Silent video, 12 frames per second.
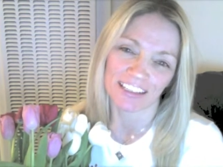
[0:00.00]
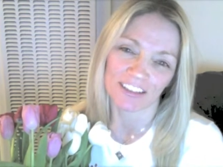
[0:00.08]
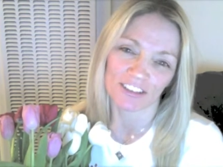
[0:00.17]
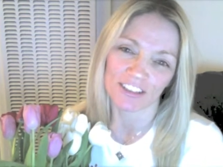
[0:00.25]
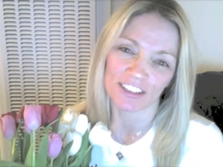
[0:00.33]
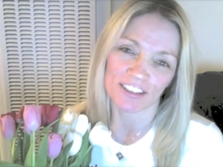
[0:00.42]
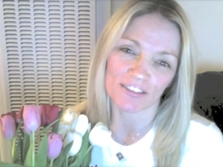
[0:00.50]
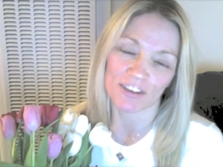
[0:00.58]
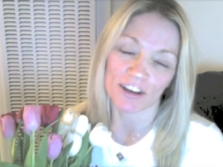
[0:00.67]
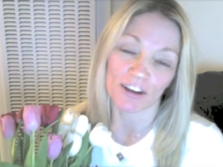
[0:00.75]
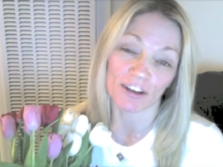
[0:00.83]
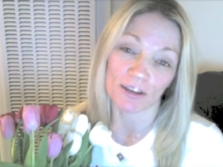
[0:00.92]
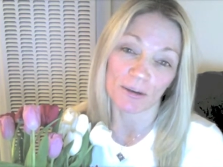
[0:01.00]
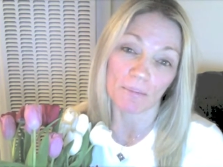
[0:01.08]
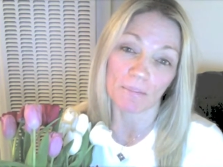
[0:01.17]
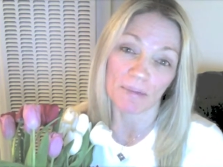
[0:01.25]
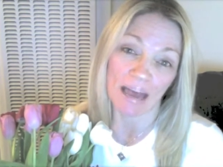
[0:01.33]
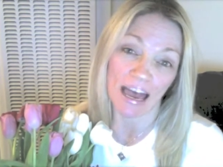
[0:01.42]
she's very
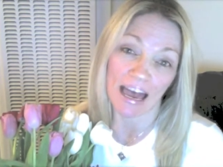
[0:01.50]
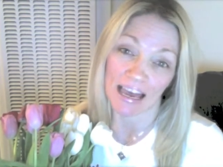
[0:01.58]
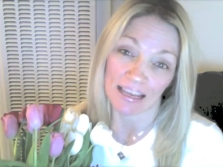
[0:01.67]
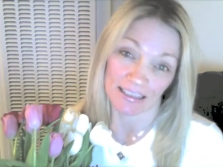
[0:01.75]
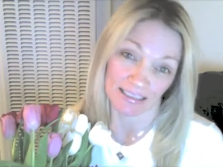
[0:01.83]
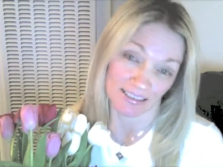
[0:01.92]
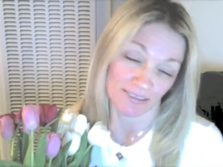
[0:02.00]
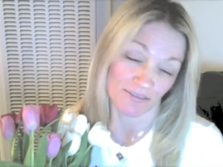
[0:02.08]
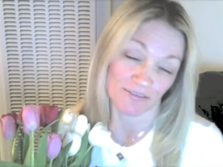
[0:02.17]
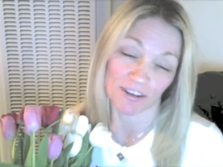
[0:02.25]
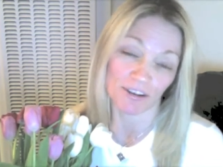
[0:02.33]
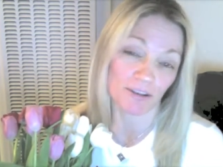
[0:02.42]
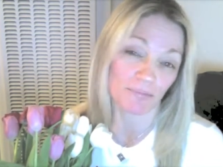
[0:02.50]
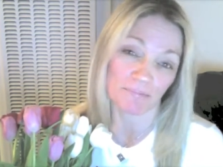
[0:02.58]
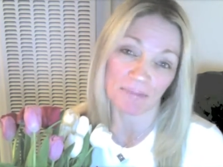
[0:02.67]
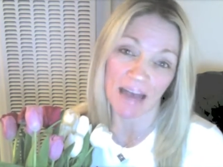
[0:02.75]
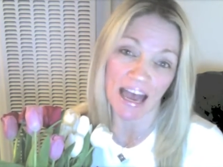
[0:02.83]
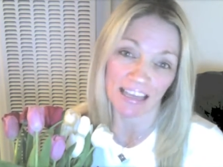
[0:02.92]
bad, very
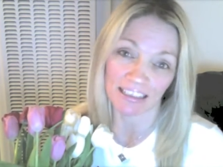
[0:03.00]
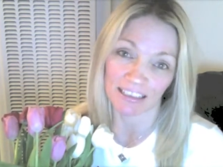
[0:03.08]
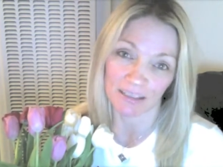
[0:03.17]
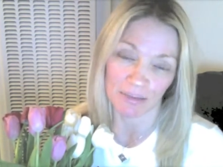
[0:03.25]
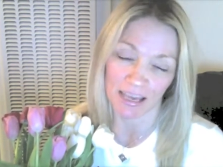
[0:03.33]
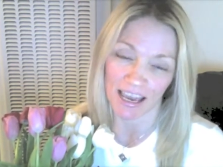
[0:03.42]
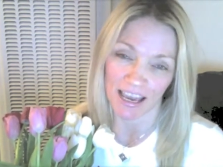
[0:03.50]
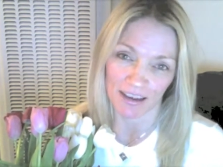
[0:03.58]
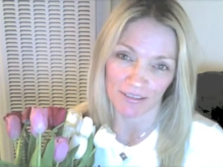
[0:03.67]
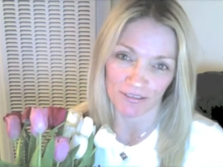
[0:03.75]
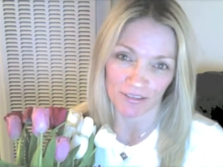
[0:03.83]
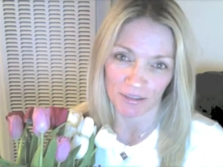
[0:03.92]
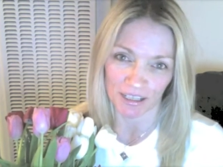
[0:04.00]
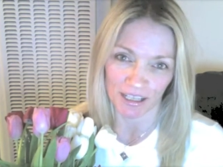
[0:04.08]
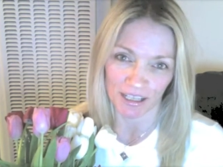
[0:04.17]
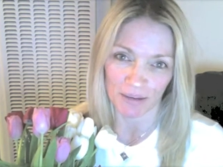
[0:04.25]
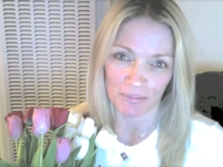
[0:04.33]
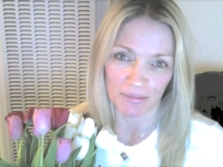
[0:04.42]
badly behaved when it
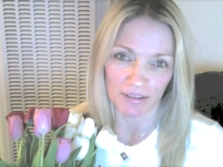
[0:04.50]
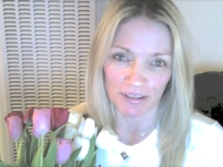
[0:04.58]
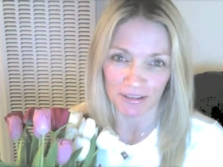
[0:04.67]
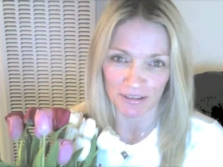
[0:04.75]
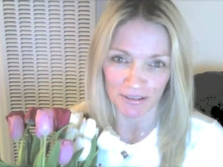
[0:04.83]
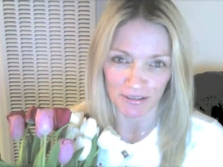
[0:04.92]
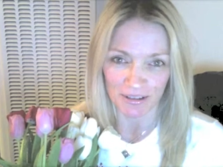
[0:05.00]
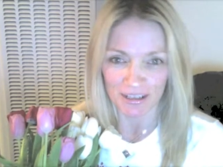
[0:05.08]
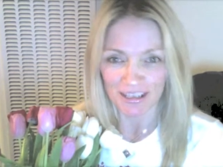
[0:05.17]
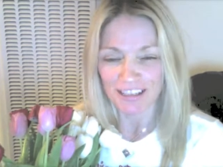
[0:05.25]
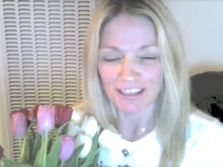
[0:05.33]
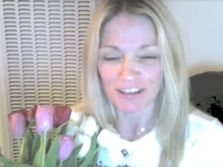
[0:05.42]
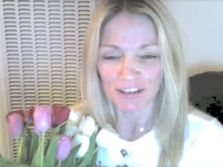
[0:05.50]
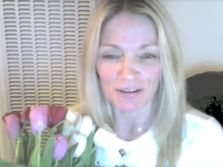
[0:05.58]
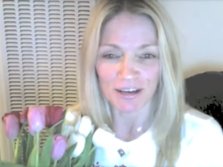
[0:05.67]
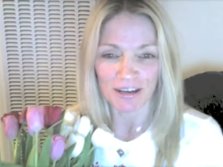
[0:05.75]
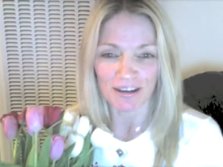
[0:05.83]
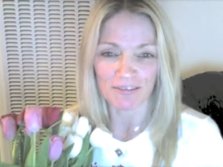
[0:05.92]
comes to
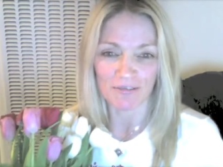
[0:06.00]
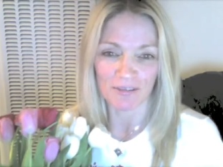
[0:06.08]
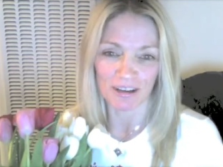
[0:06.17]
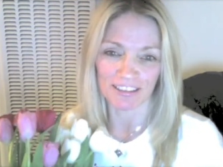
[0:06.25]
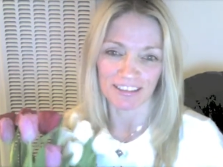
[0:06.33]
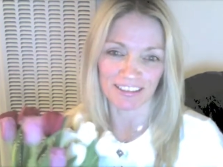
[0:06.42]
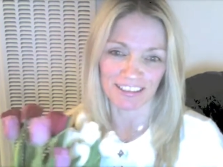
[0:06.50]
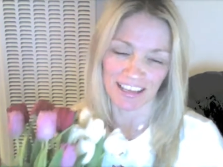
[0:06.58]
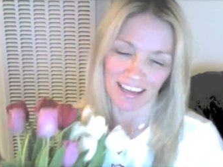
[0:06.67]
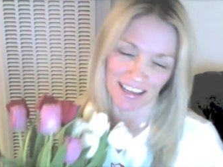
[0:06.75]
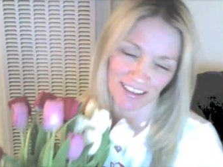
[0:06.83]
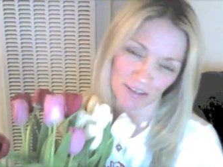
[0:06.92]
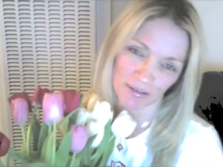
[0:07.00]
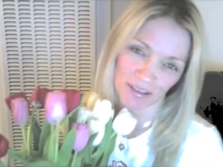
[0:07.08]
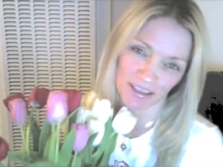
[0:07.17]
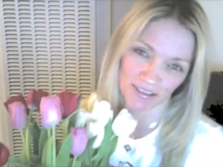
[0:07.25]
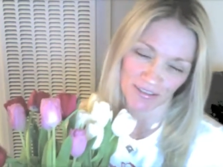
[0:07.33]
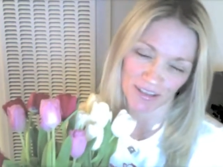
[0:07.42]
doing what uh, doing
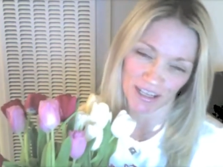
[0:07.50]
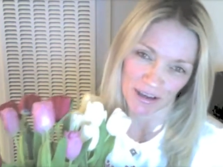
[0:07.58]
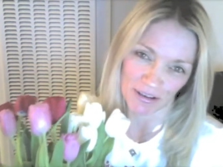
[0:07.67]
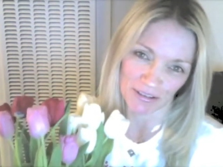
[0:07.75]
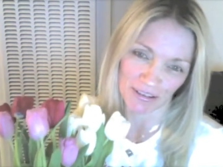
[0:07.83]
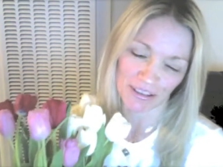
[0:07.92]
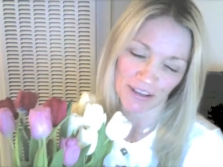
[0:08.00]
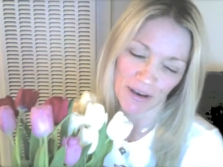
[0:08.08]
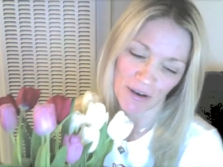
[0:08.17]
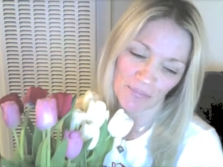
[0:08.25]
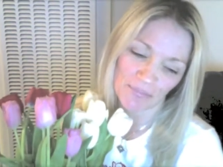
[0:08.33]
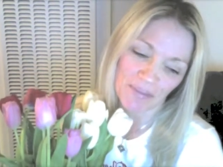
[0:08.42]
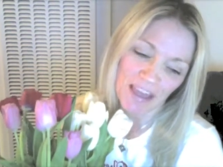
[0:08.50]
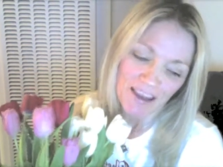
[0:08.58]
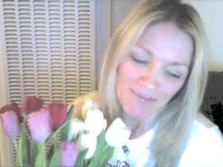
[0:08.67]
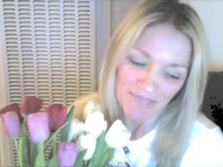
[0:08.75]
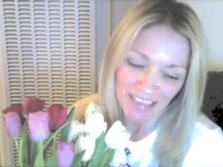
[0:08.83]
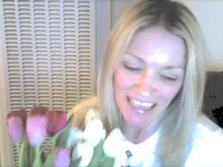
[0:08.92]
these videos. So,
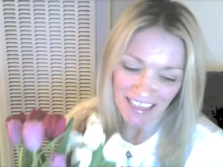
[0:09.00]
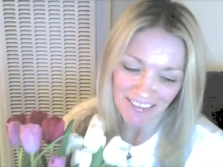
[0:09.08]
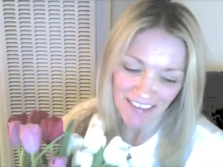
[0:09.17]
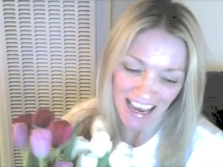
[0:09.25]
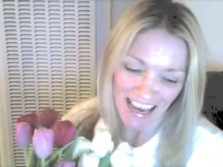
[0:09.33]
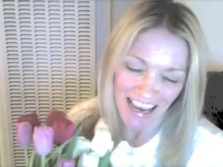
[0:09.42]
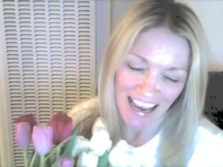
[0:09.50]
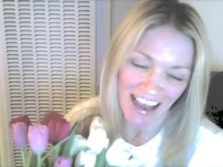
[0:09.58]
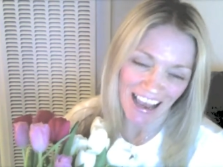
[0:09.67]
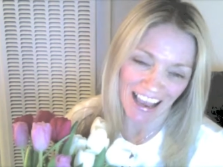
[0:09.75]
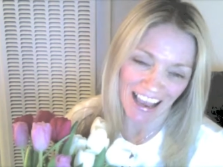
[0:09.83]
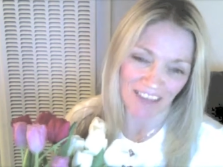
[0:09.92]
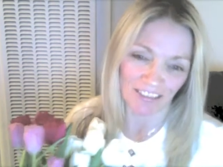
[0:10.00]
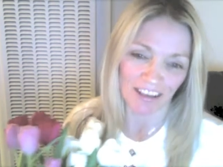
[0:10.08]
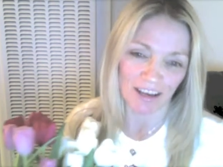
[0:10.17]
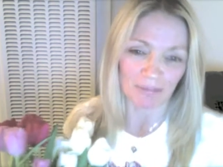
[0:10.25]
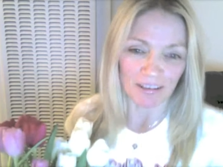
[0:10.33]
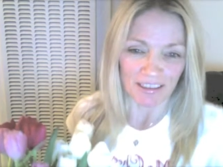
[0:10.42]
but anyway, I have a
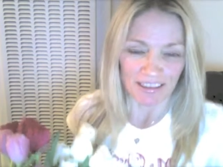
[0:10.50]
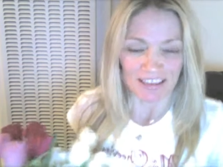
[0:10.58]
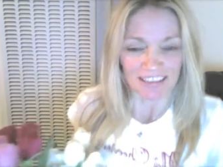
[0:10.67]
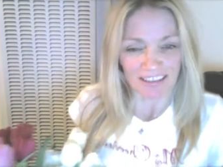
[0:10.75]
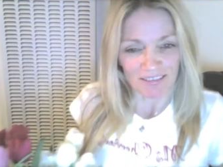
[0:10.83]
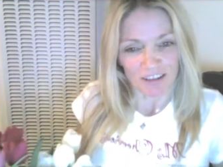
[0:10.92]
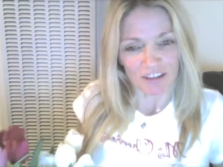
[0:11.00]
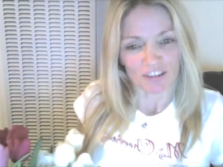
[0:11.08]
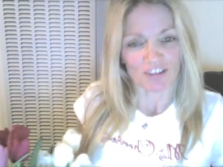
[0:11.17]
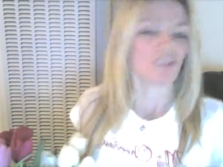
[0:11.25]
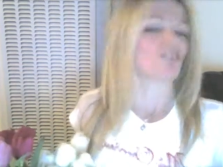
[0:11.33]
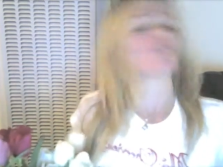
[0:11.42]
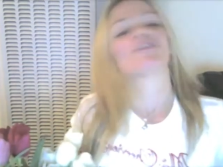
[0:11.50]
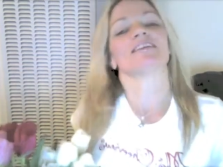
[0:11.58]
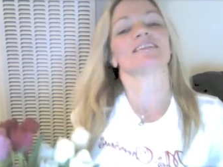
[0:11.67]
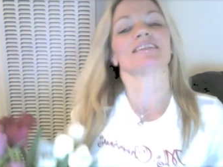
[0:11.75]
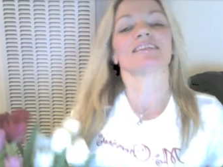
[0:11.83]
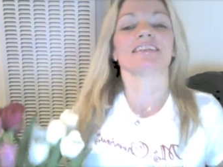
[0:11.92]
couple of things I wanted to show you.
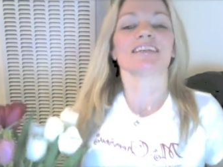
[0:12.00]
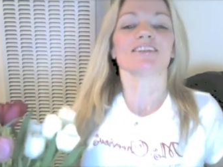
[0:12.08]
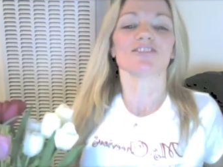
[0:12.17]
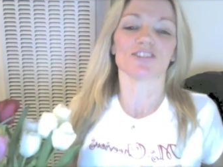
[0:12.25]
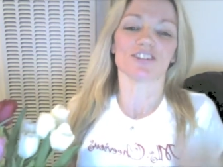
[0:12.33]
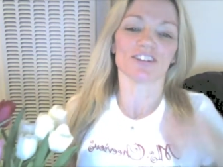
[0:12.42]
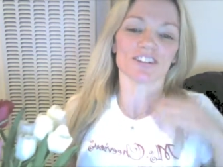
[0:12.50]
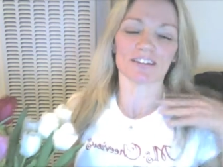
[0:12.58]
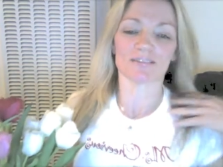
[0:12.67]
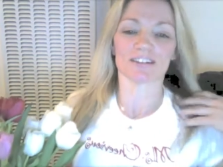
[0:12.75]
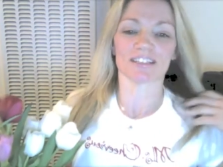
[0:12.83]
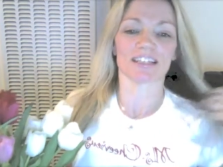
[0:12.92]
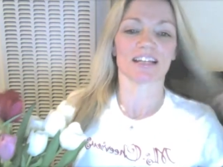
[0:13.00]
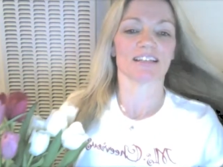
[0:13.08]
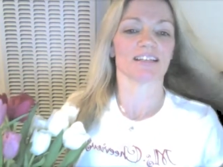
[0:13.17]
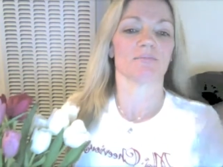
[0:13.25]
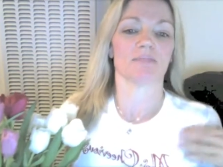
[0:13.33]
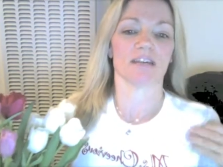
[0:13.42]
This T-shirt that was sent
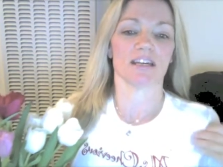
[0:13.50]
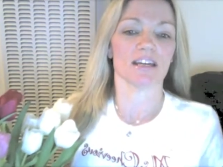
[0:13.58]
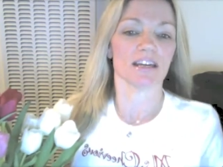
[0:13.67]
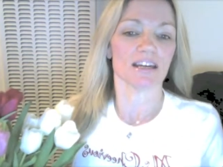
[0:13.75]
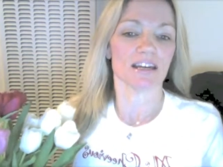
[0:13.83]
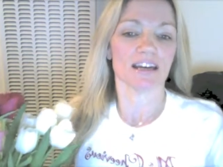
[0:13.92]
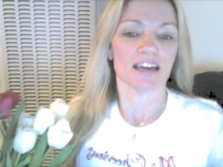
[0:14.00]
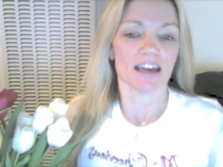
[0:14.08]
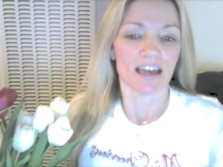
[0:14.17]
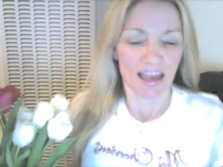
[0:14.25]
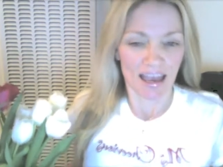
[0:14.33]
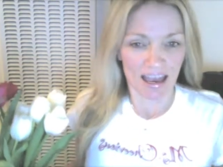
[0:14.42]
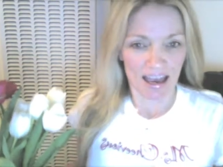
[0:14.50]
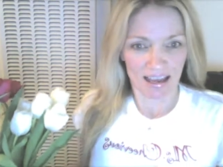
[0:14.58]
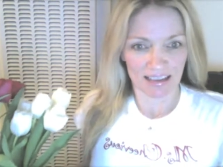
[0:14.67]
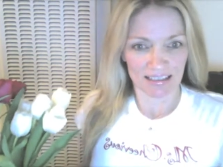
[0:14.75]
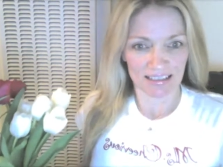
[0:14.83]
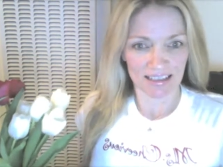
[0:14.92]
to me,
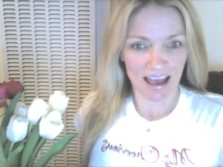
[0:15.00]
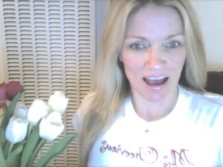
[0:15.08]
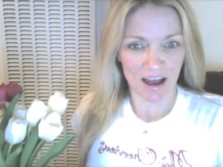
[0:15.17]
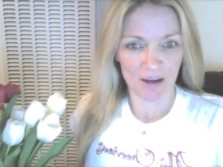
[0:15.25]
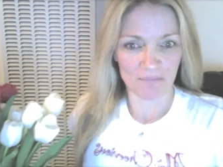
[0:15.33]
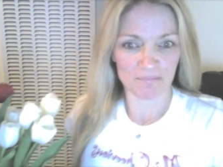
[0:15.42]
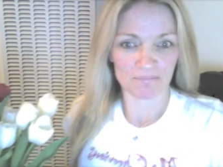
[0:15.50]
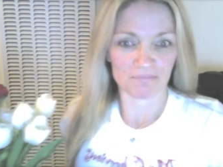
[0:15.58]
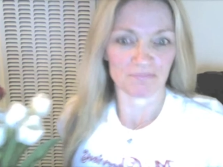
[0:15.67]
and um,